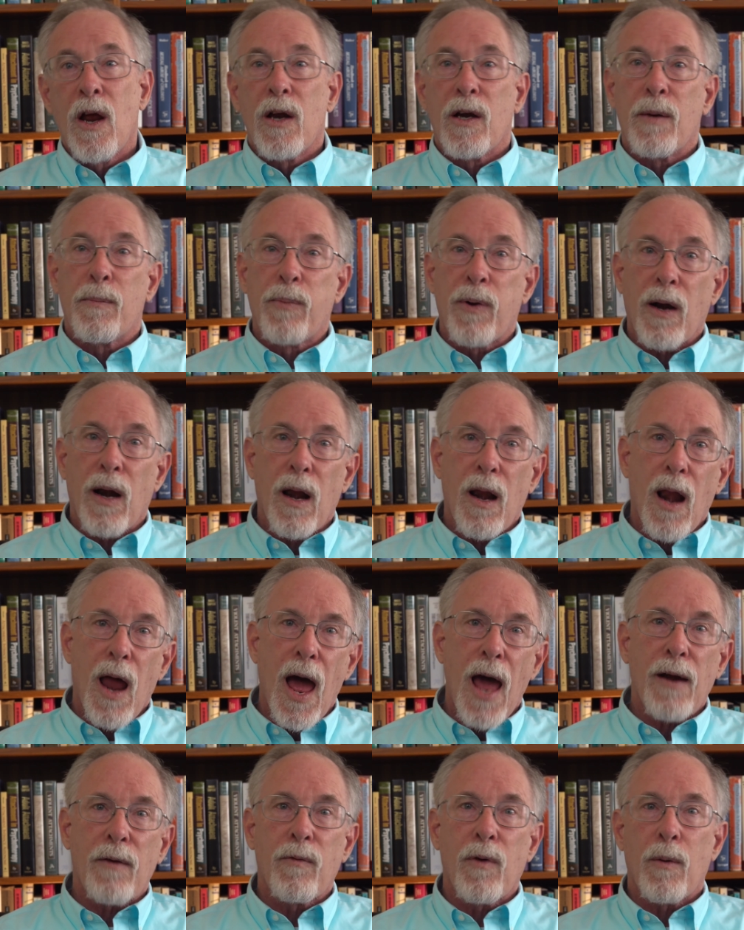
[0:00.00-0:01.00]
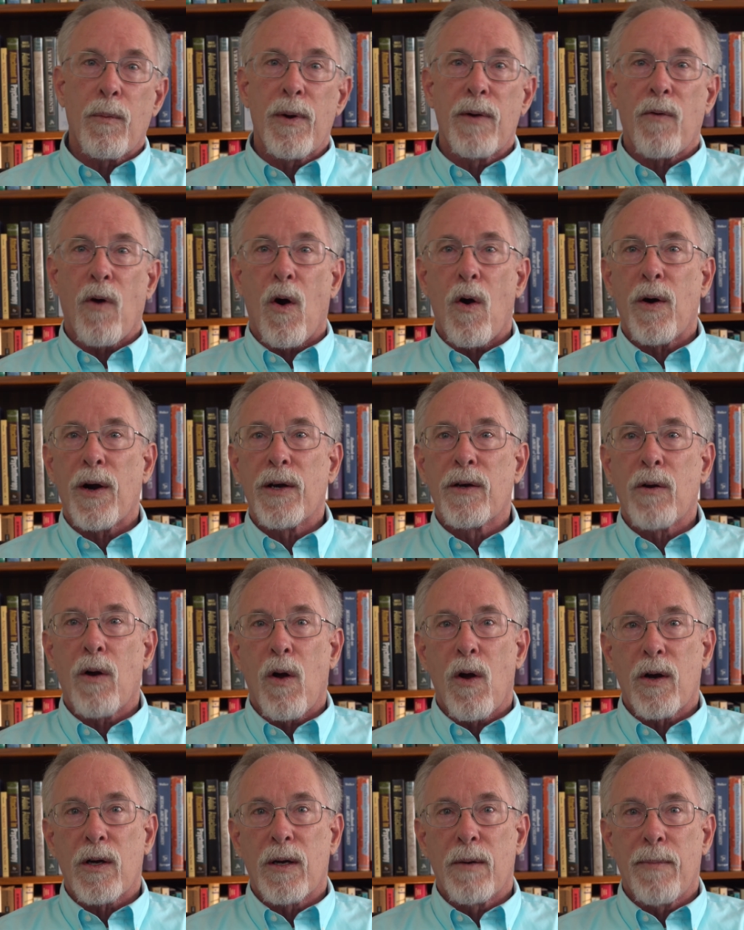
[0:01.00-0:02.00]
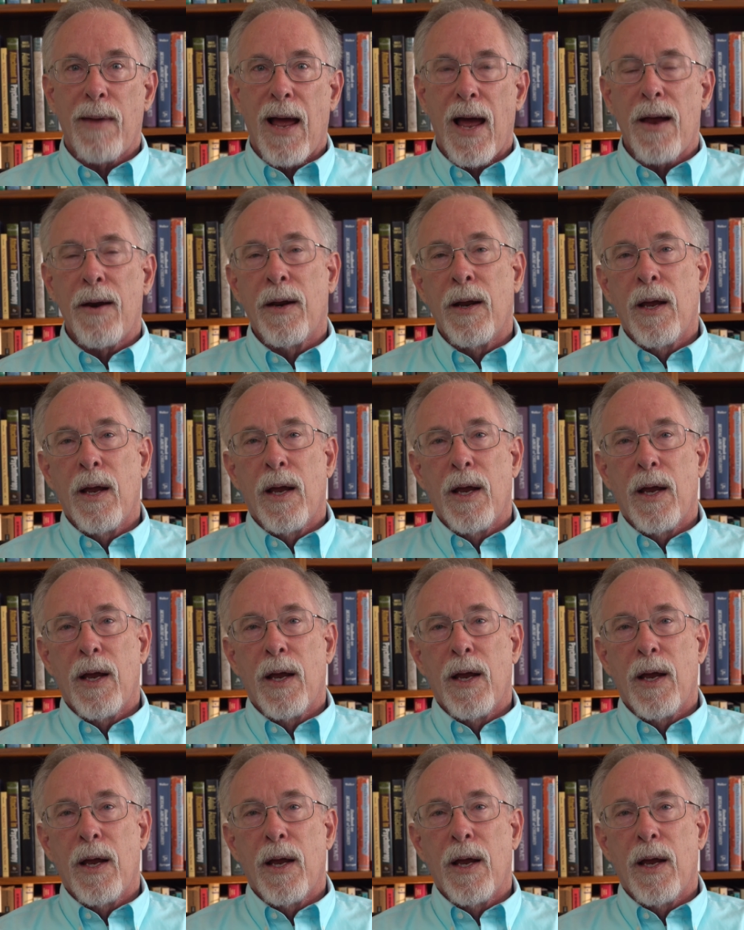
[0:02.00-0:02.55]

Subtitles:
to put a lot of what we've already talked about